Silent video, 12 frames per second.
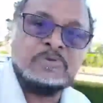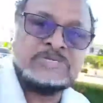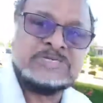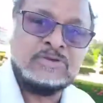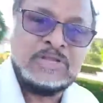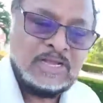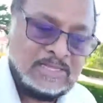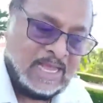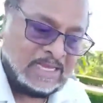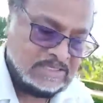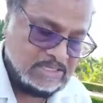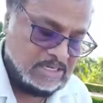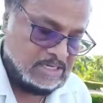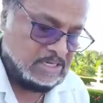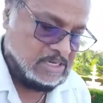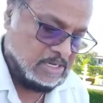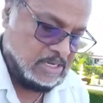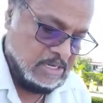the police are looking at that
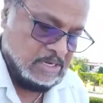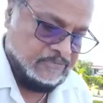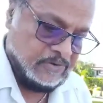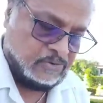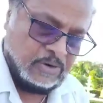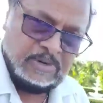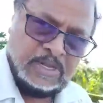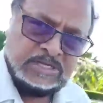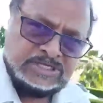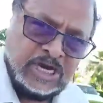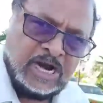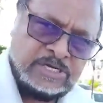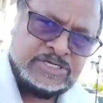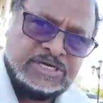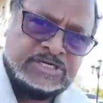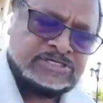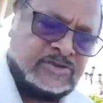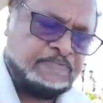for criminal
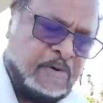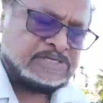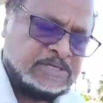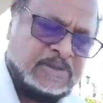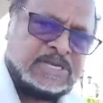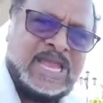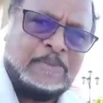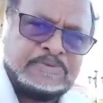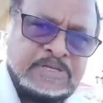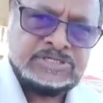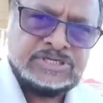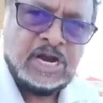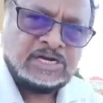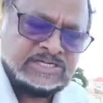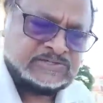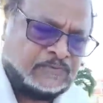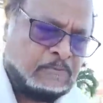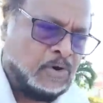charges, of possible capital
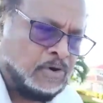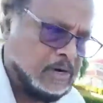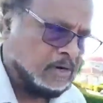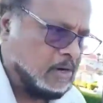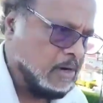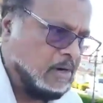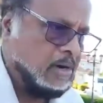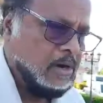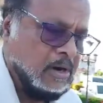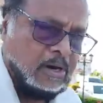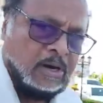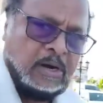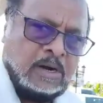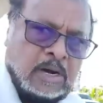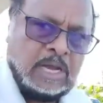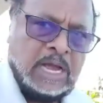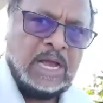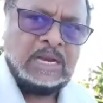charges for murder
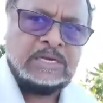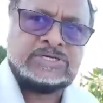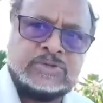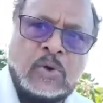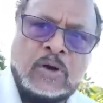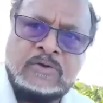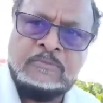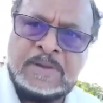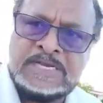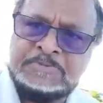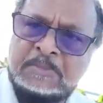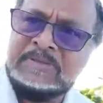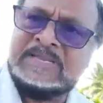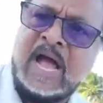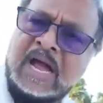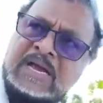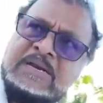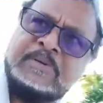and so on, because people
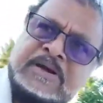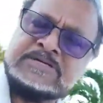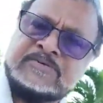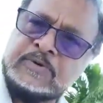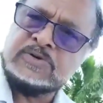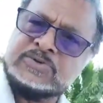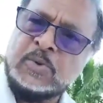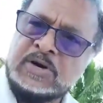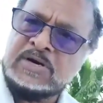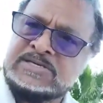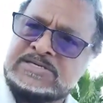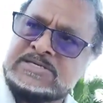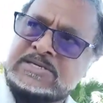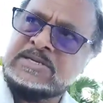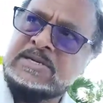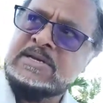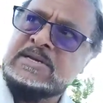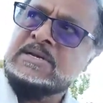died because of those words.
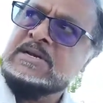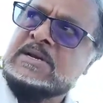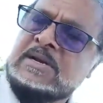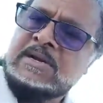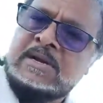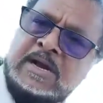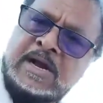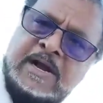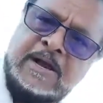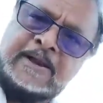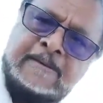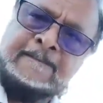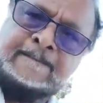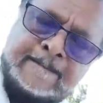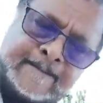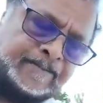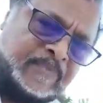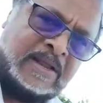
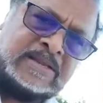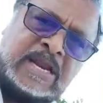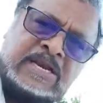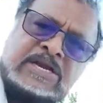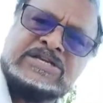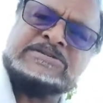And then